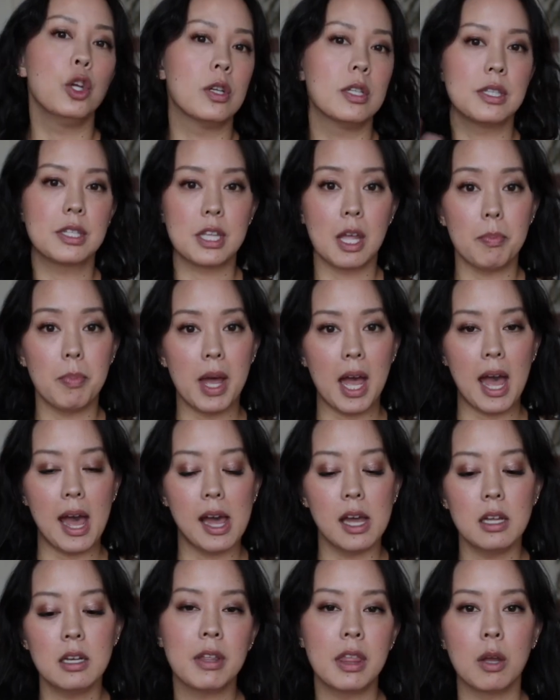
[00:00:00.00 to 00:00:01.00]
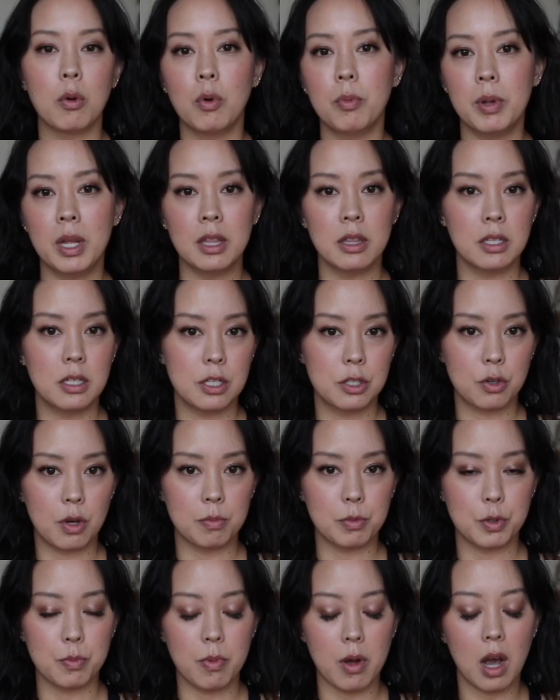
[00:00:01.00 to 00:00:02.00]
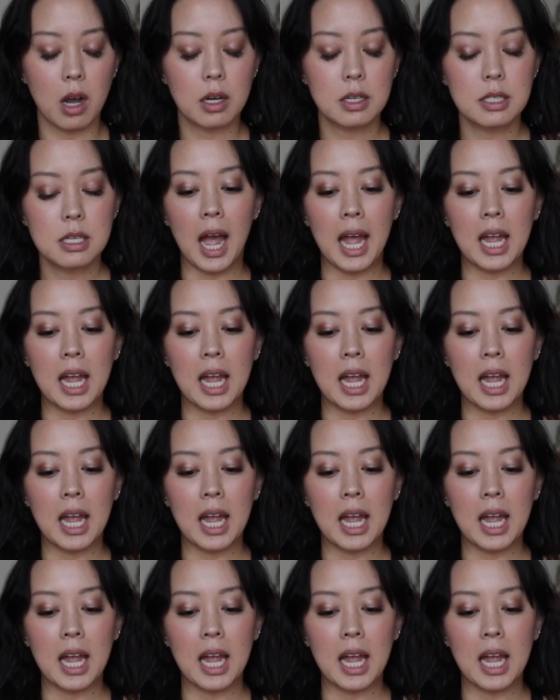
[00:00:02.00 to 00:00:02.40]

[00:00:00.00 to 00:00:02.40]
You can skip ahead. Everything will be in the description box.